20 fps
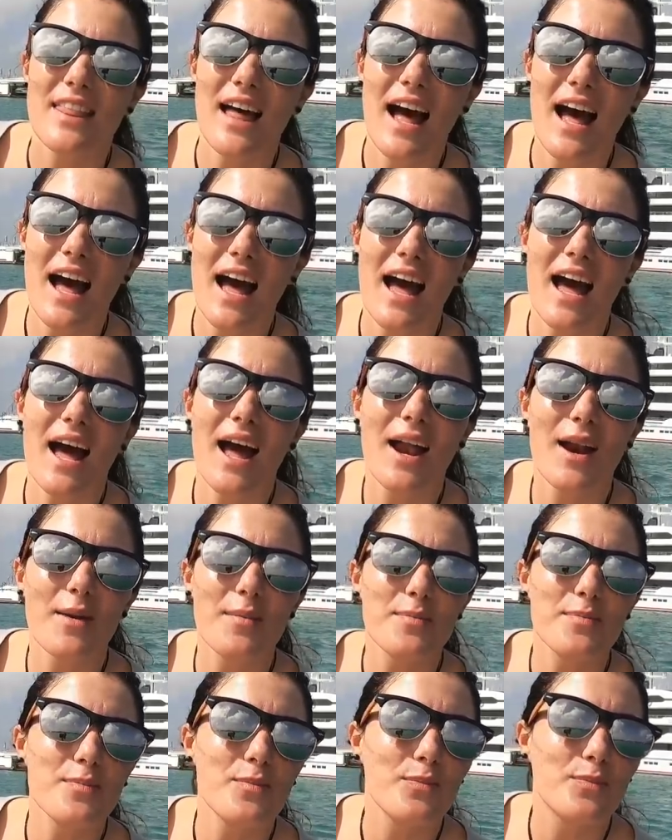
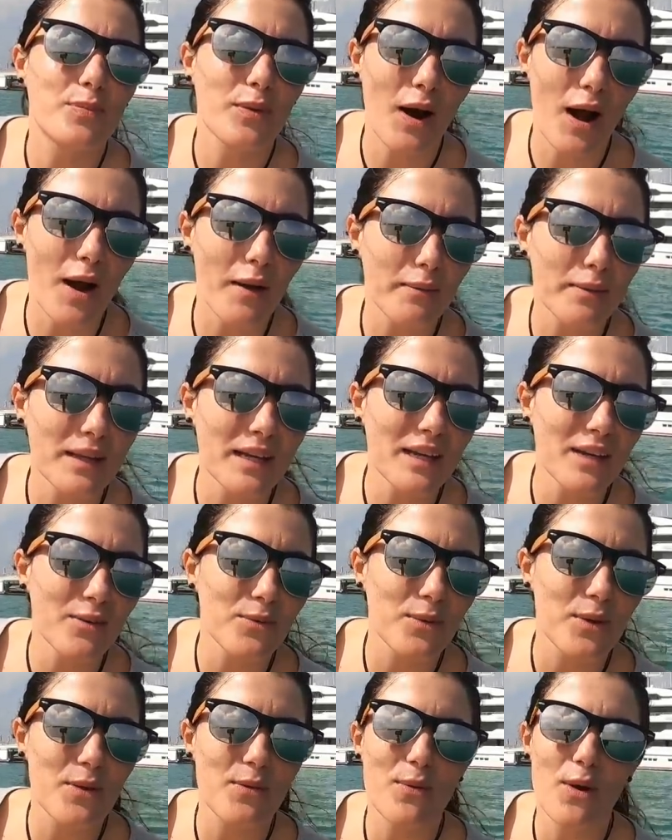that
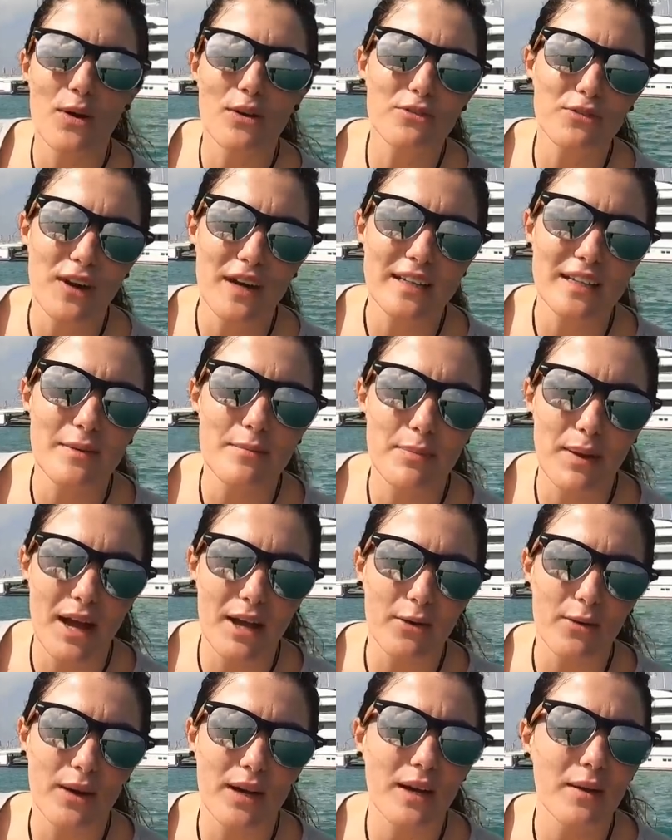probably we won't find in
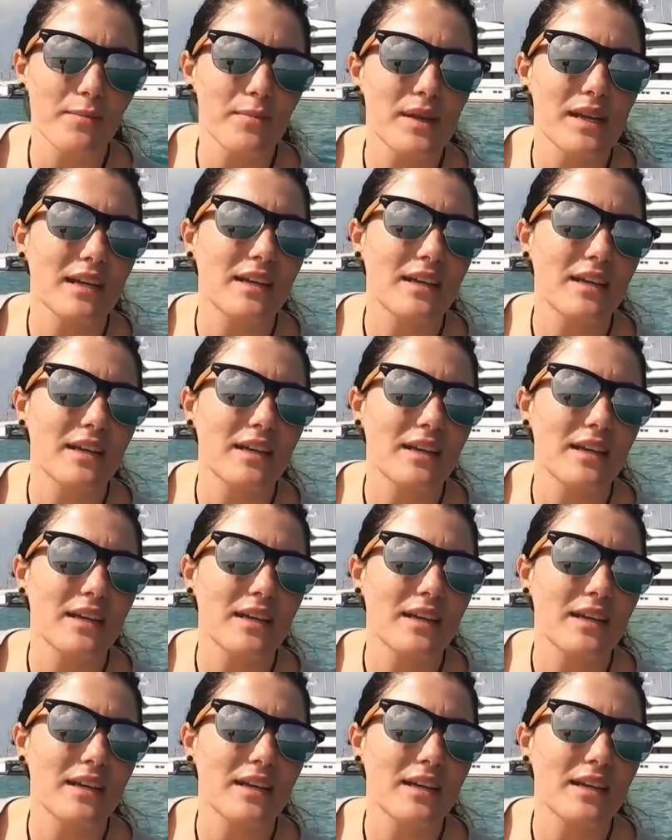Becue